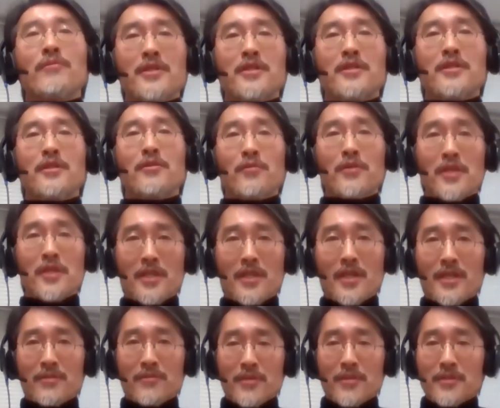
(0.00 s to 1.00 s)
It has
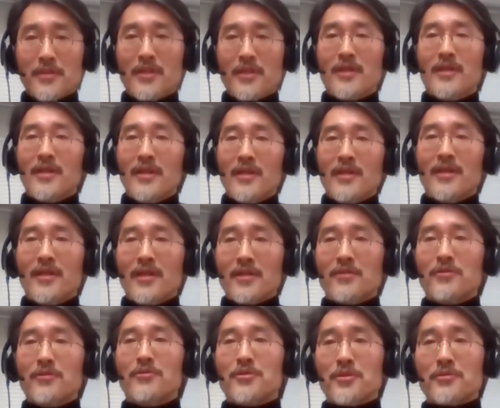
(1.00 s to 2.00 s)
been
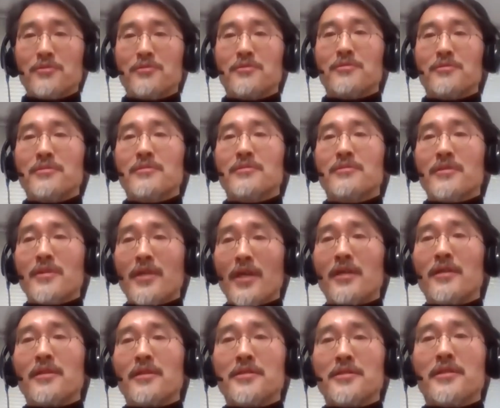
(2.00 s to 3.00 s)
several
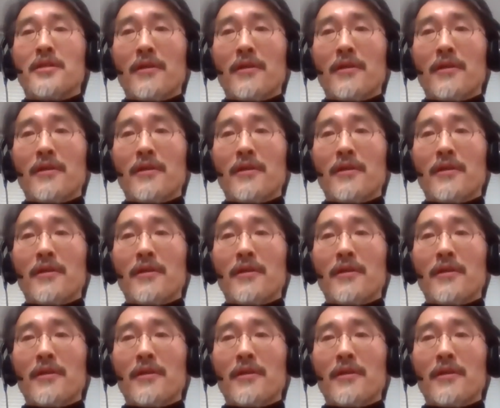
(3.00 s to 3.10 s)
decades